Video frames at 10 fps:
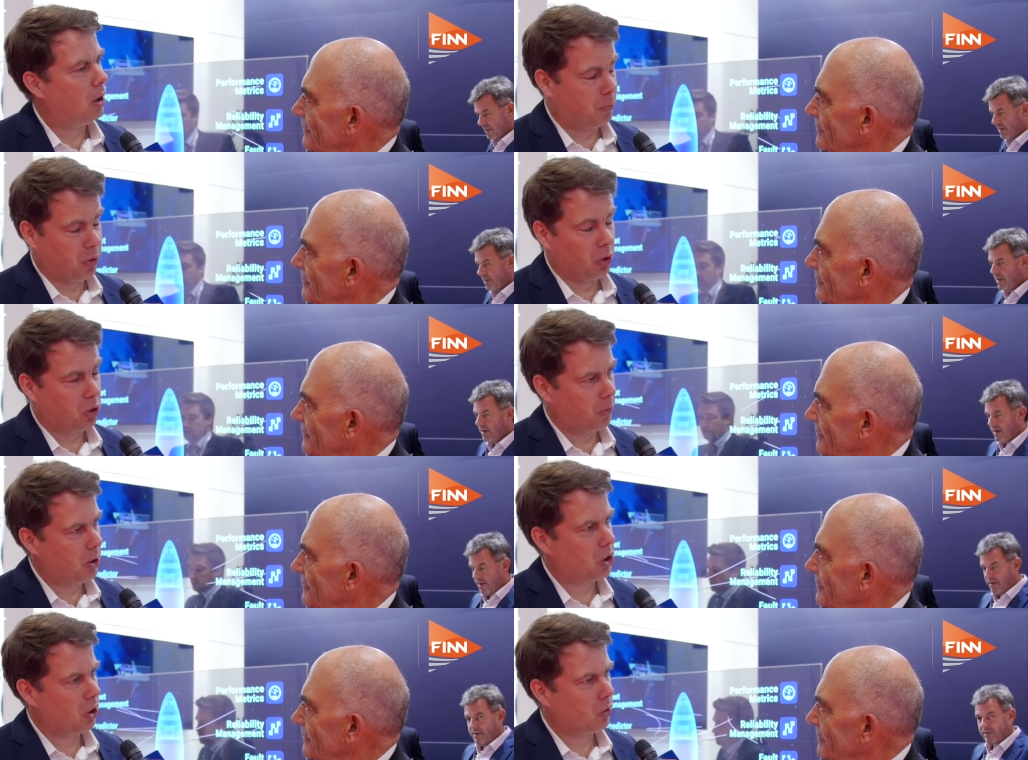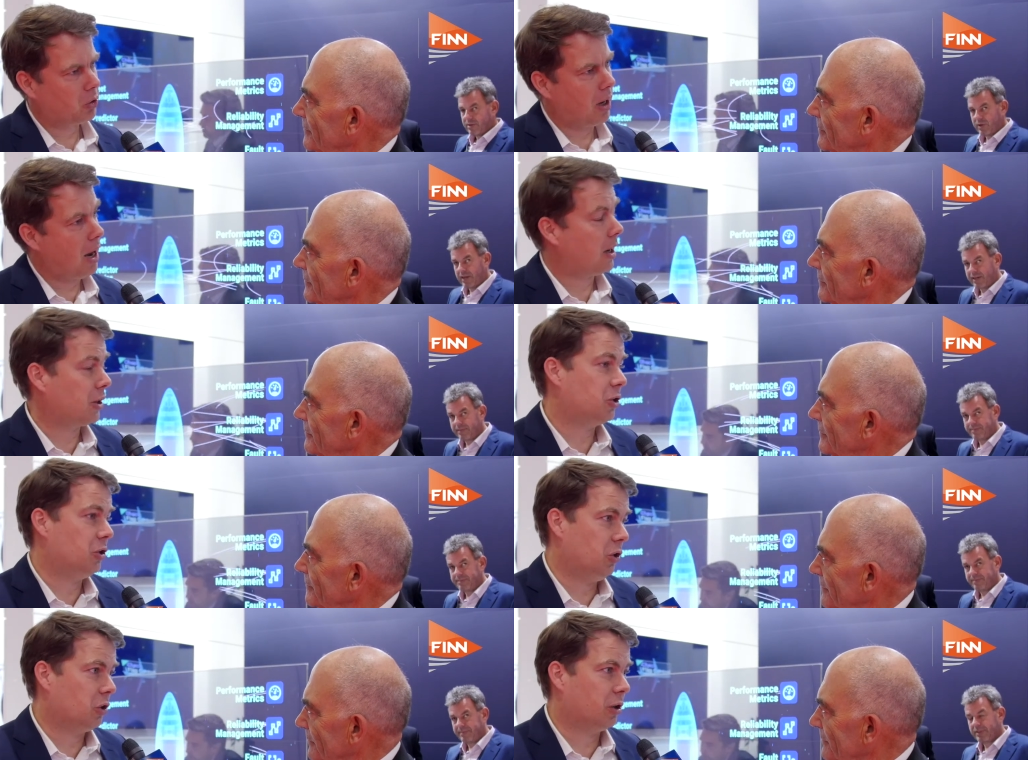Speaker 1: approach we chose, and as a
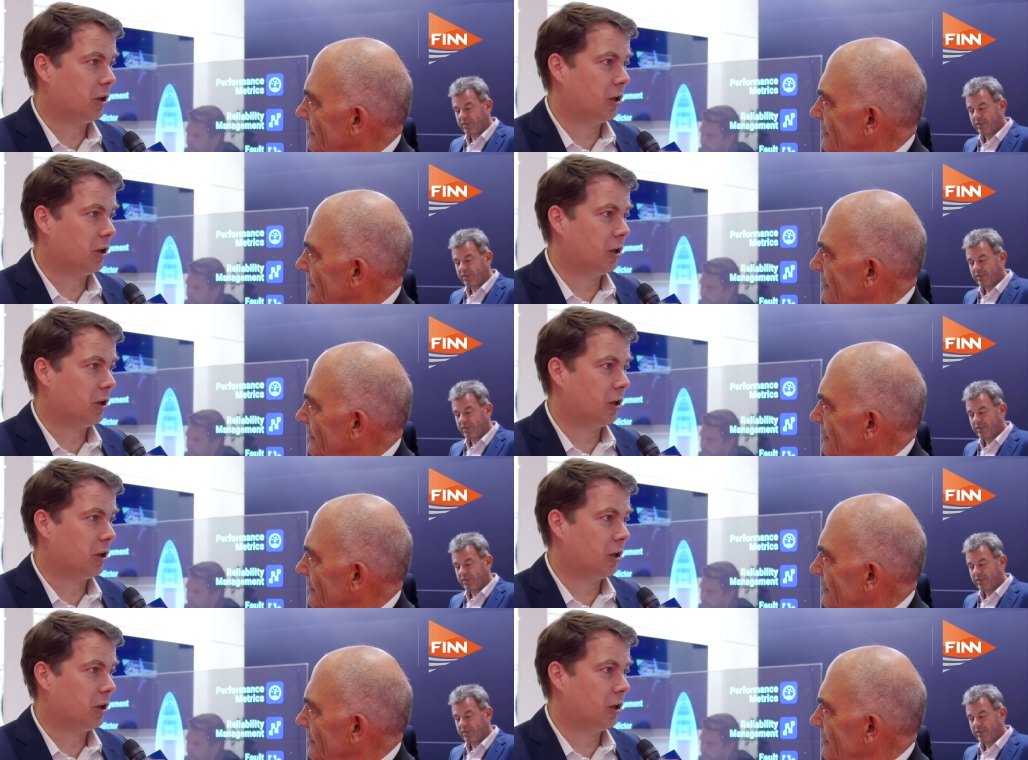neutral